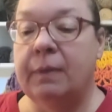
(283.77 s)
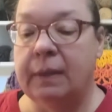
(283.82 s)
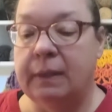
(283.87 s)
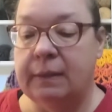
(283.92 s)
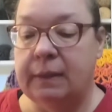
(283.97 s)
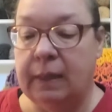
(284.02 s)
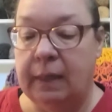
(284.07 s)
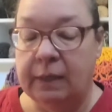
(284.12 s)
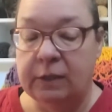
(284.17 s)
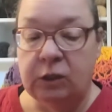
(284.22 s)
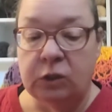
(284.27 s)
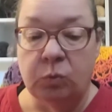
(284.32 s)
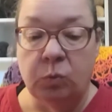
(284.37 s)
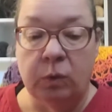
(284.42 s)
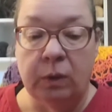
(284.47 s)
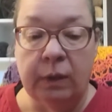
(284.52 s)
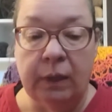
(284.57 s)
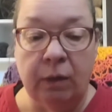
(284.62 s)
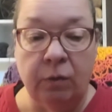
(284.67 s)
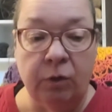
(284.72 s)
but I just
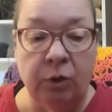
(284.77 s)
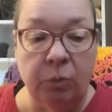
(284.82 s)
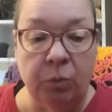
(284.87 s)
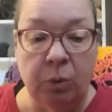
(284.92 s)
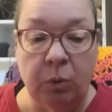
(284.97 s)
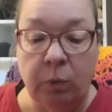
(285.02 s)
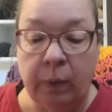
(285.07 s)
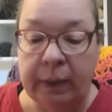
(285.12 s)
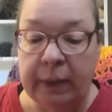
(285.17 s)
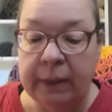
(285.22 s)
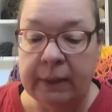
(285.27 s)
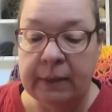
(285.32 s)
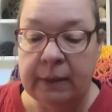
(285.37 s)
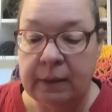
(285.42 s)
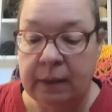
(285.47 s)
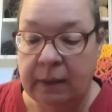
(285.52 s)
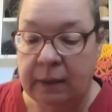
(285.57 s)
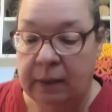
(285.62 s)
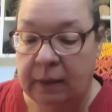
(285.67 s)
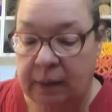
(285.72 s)
wanted to get on here real quick and,
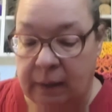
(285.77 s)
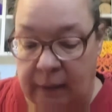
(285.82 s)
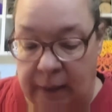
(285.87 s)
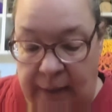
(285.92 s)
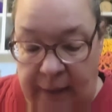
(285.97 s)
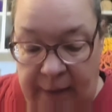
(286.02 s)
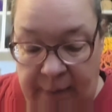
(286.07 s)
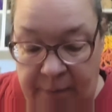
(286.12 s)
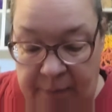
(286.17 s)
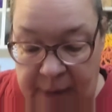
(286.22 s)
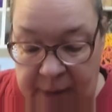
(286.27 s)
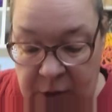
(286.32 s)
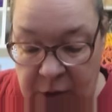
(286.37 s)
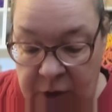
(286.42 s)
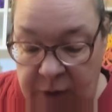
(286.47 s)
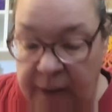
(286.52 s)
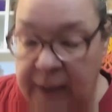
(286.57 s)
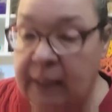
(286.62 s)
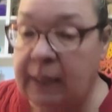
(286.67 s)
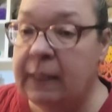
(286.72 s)
and
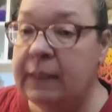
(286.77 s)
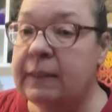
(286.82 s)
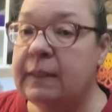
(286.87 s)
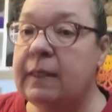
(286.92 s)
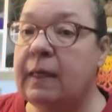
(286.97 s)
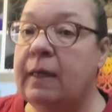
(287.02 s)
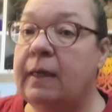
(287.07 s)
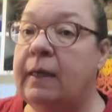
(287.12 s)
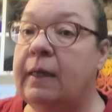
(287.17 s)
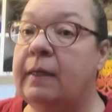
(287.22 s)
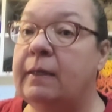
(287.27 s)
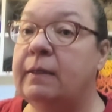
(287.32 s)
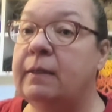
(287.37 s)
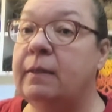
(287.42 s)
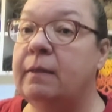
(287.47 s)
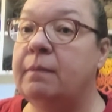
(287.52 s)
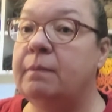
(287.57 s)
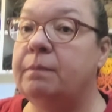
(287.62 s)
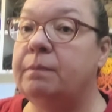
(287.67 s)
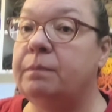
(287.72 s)
mention these.
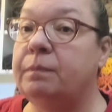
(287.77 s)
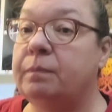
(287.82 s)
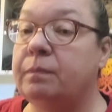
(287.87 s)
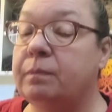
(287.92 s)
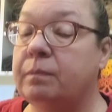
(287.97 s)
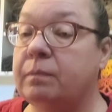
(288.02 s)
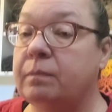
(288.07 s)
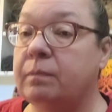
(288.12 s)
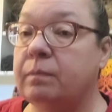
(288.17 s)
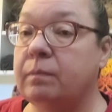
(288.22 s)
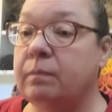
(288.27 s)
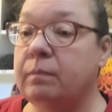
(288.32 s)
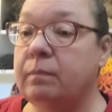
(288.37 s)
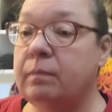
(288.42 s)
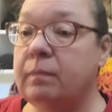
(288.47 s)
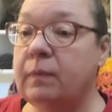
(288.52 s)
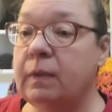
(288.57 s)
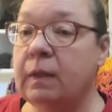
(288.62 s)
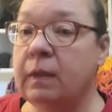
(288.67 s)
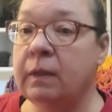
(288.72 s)
And
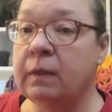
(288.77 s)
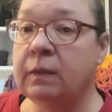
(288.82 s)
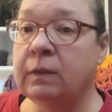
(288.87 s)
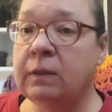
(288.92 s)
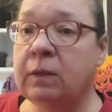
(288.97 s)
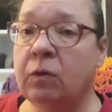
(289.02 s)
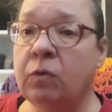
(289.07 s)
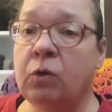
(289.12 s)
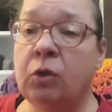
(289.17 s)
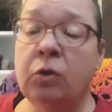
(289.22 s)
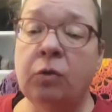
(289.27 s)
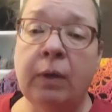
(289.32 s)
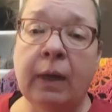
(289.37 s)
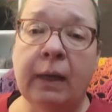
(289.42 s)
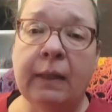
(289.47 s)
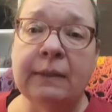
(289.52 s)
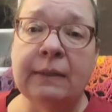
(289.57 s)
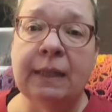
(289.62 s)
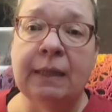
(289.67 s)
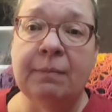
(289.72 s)
so you
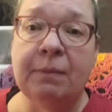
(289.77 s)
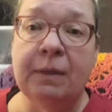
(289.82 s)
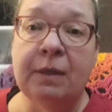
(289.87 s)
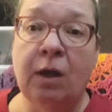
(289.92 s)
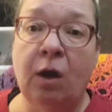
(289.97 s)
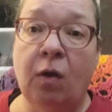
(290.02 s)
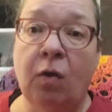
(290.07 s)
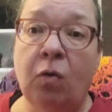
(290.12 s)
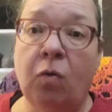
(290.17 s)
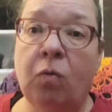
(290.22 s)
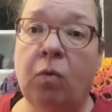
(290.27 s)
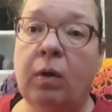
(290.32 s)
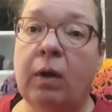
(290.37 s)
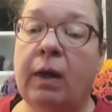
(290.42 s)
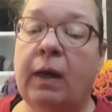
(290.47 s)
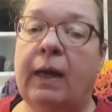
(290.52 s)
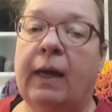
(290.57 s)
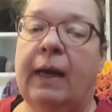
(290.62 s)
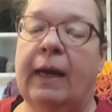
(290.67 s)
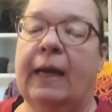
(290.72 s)
guys let me know
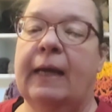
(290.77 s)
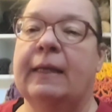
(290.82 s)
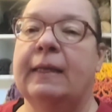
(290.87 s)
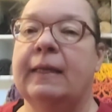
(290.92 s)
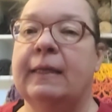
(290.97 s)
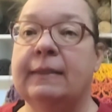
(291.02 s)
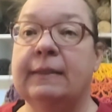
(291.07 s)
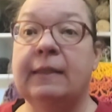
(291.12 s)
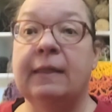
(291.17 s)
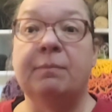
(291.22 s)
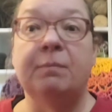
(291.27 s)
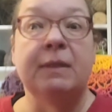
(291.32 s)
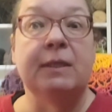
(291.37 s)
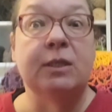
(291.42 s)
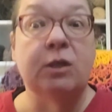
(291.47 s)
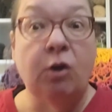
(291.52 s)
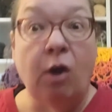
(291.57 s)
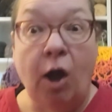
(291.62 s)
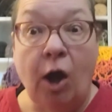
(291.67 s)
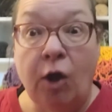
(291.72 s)
and let's get me
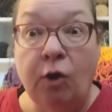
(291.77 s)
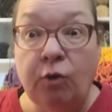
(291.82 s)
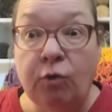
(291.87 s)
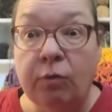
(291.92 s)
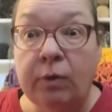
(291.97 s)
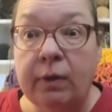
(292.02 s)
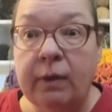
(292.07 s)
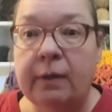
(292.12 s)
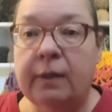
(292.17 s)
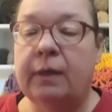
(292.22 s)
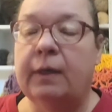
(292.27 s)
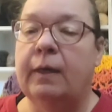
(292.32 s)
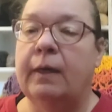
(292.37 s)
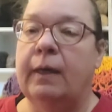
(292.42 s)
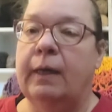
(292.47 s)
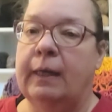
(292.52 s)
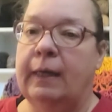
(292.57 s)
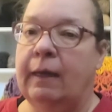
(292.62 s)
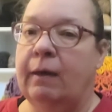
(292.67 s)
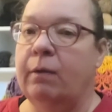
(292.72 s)
to 100
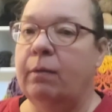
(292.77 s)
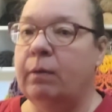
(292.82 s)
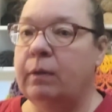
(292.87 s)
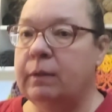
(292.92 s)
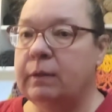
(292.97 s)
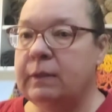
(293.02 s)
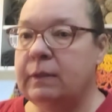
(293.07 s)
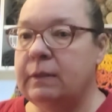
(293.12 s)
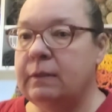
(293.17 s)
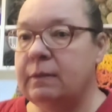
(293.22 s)
and I'll,